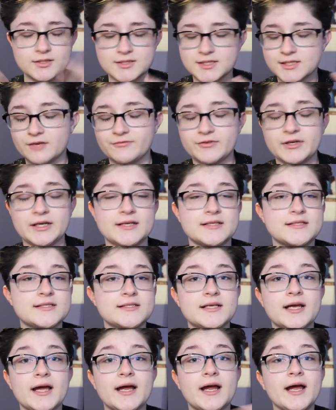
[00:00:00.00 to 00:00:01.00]

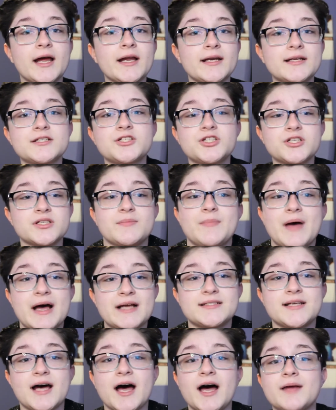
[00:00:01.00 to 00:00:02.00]
stuffiness, and it's just a
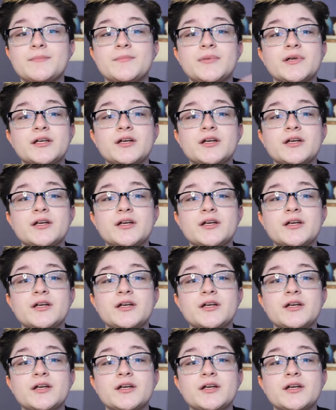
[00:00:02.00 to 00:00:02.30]
bad time.